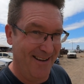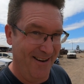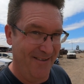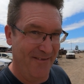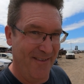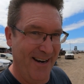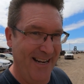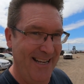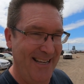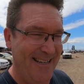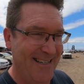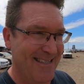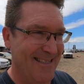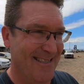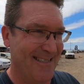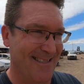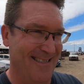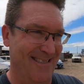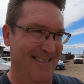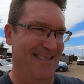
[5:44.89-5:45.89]
You ready?
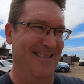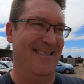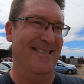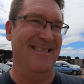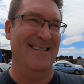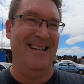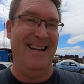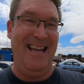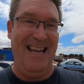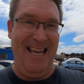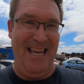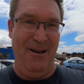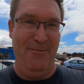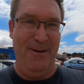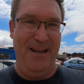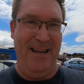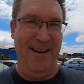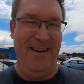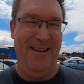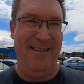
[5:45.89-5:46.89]
Here
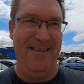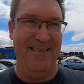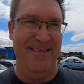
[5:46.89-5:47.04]
we go.